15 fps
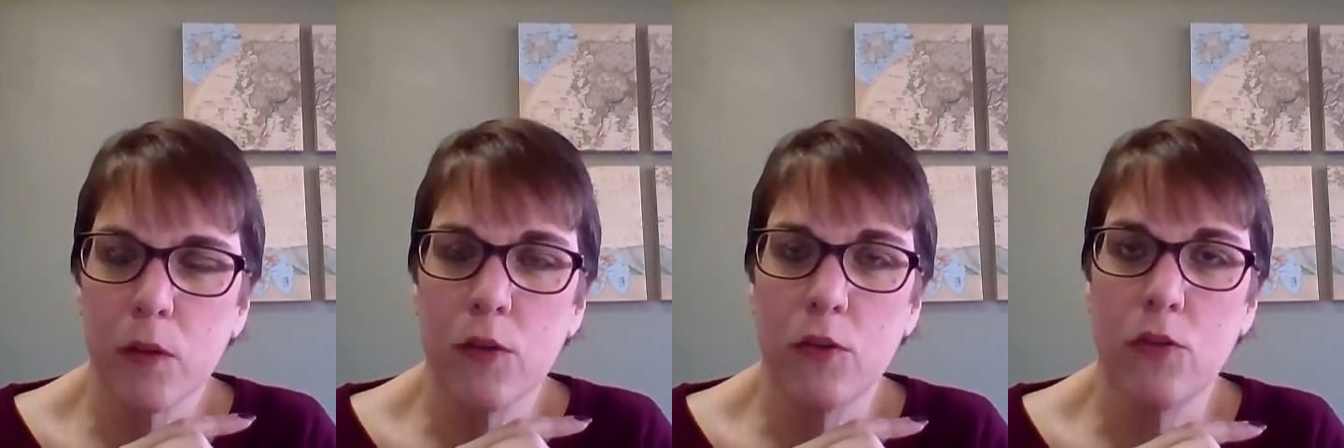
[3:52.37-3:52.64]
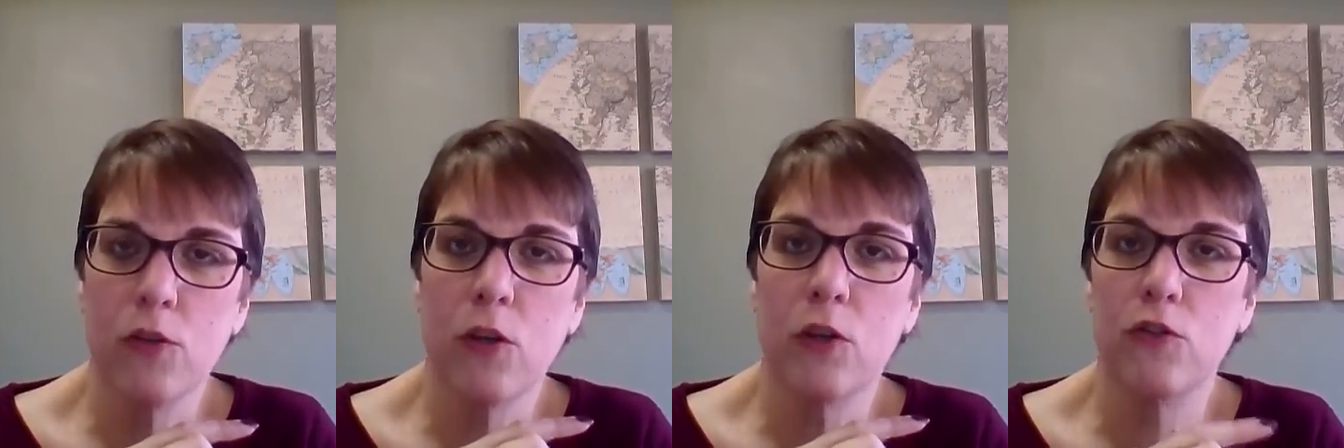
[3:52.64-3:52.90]
to
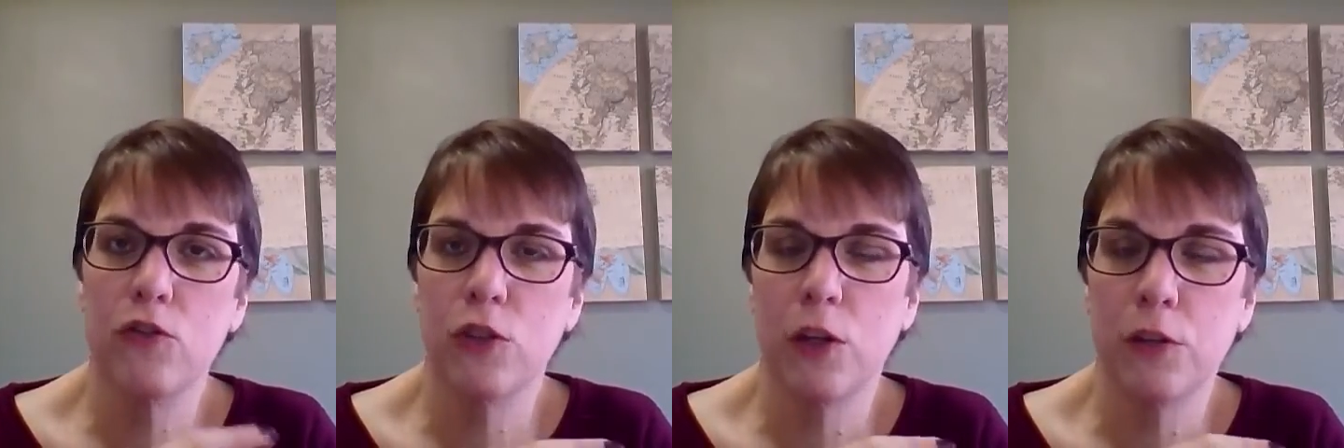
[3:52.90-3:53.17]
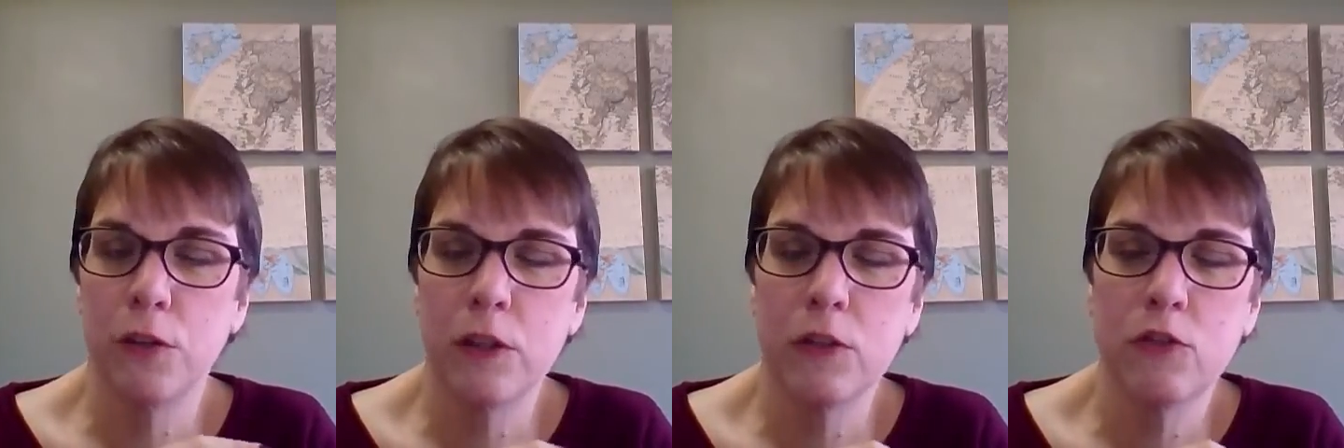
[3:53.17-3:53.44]
start
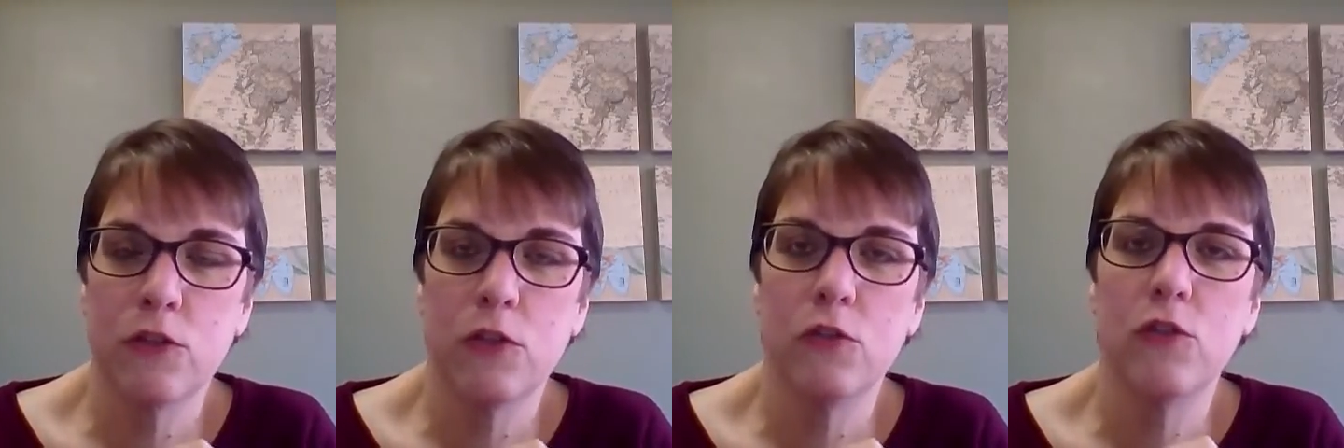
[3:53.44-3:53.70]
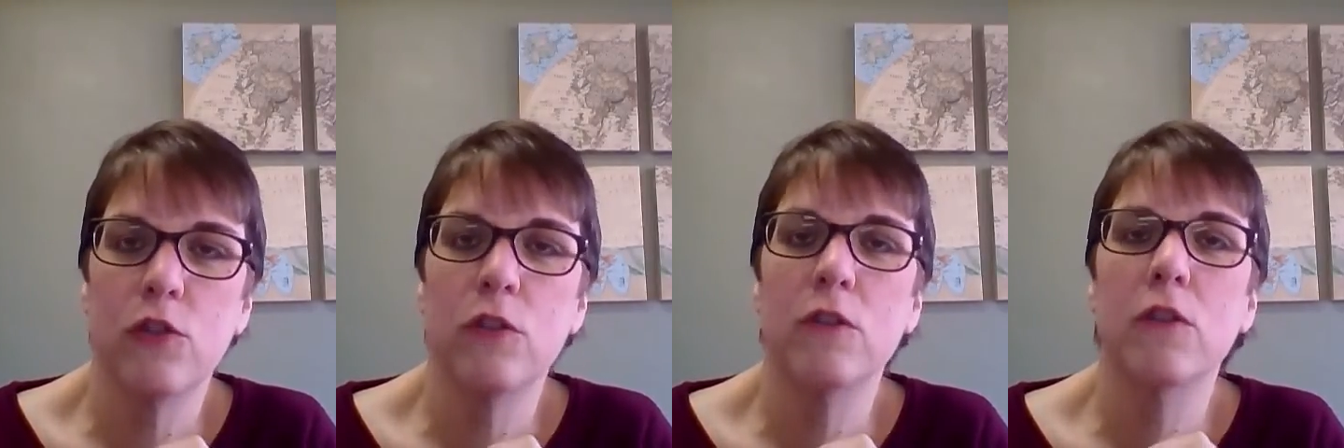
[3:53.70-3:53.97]
shuttering
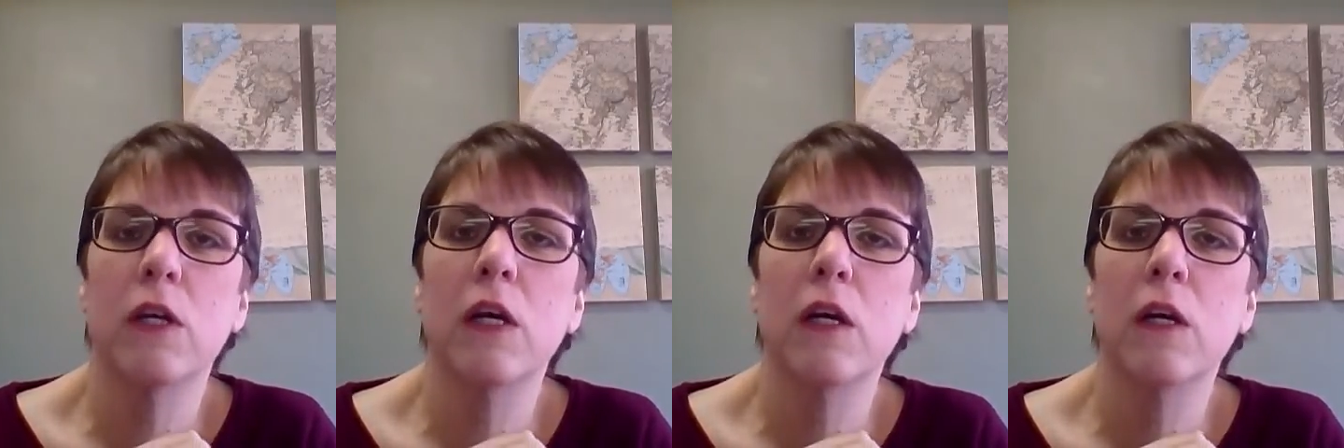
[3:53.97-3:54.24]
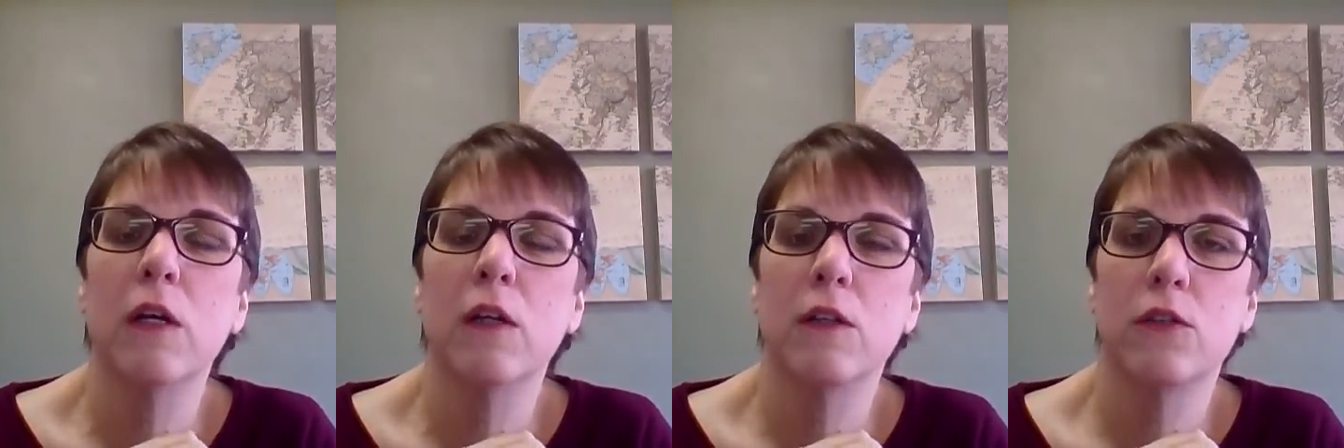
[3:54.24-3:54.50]
churches,
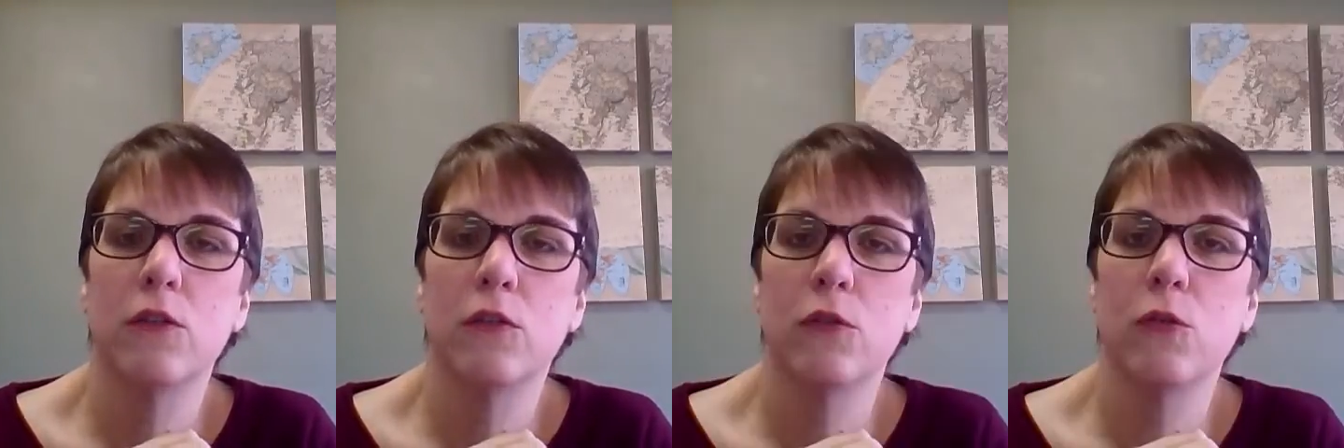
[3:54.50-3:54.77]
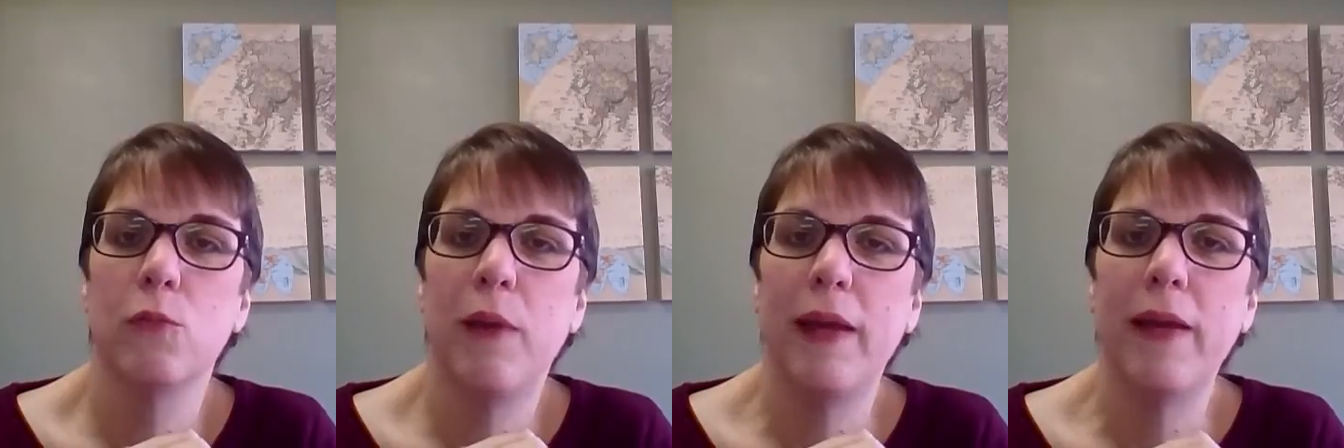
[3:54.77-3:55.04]

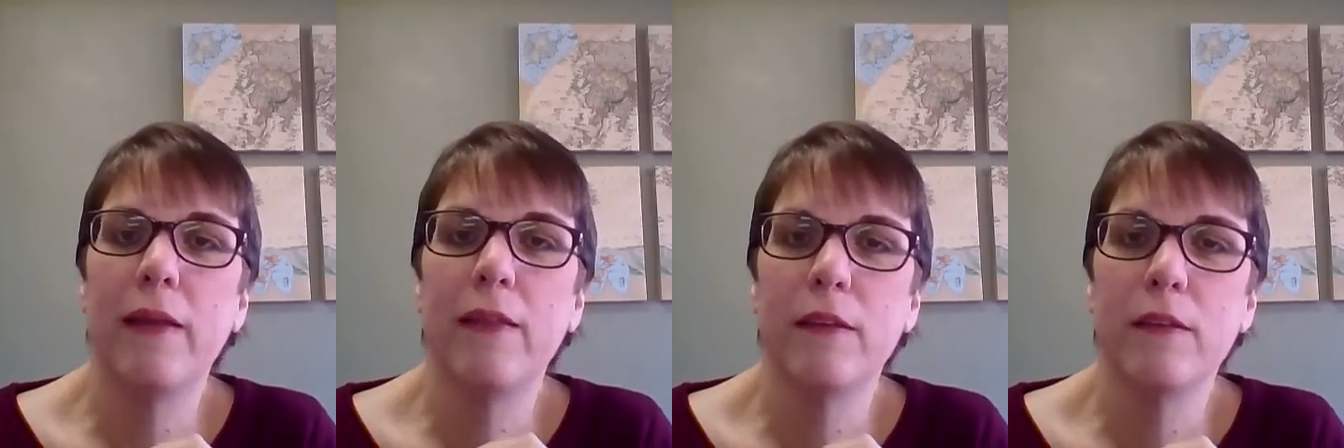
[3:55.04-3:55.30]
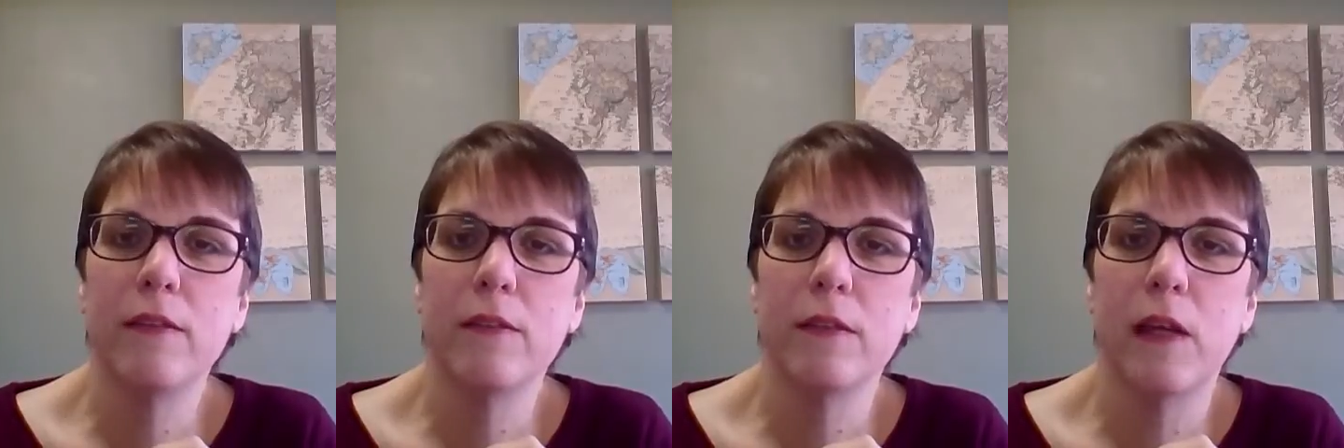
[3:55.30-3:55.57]
to make
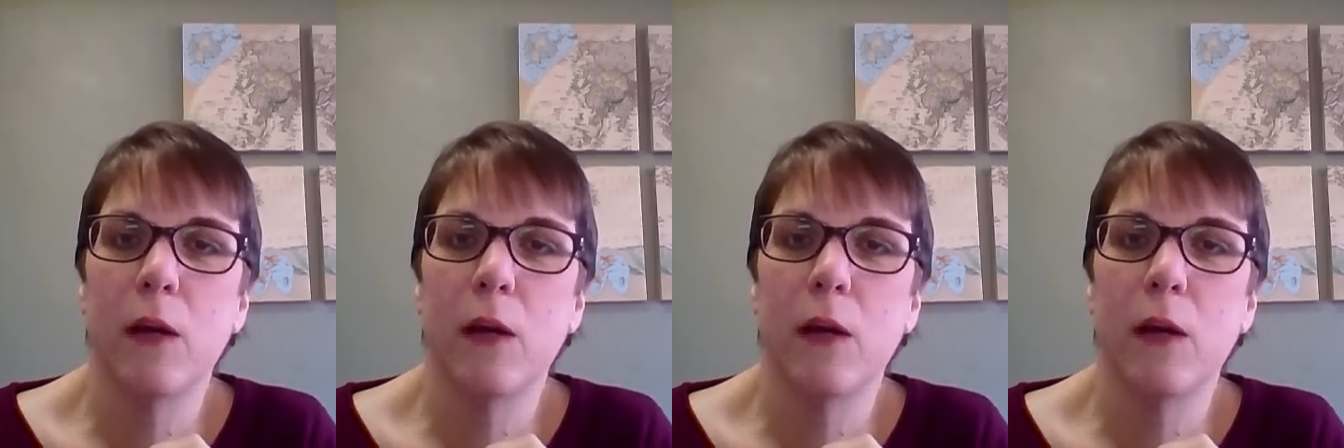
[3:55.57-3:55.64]
this